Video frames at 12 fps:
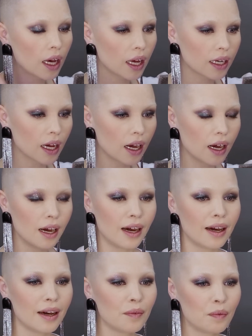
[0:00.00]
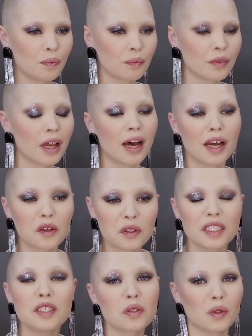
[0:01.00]
And I
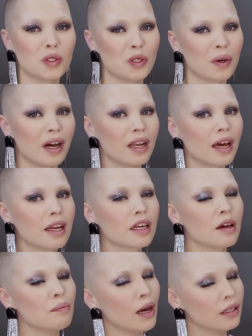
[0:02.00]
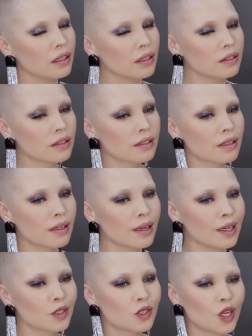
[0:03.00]
already told you I like abundance,
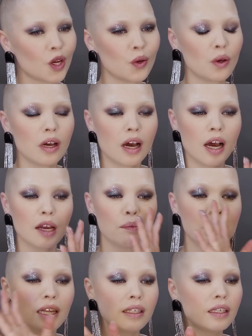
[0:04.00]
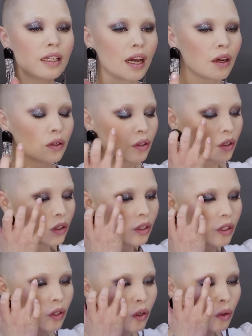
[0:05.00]
so I blend it out
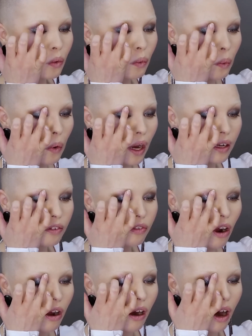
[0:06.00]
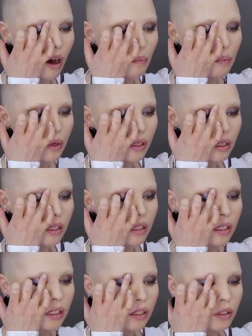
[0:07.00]
quite far up,
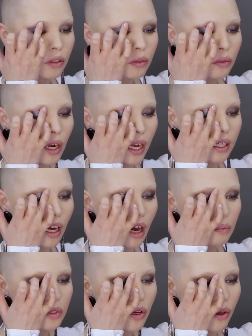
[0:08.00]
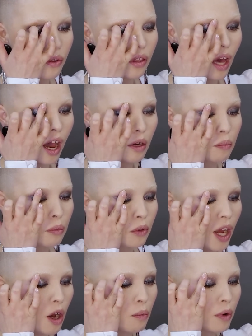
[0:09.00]
right up to that
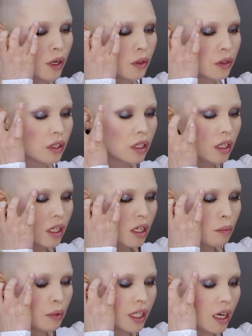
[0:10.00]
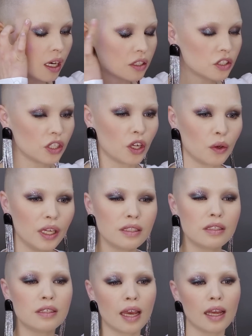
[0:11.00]
brow bone, because, you know,
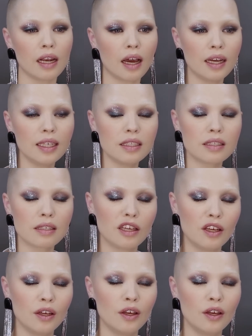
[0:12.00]
in daylight